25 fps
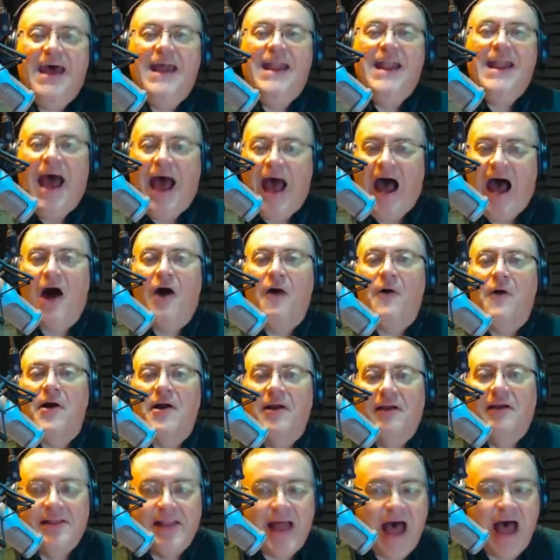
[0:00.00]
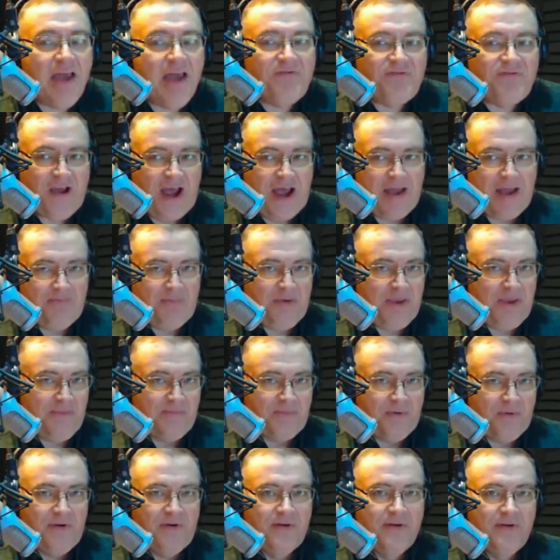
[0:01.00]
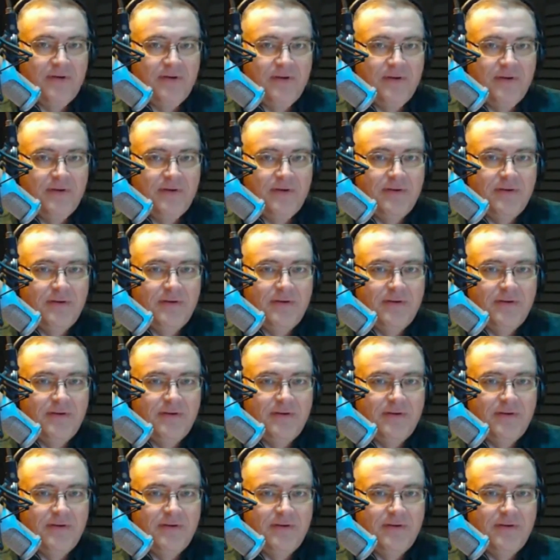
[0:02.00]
in our lifetime, people.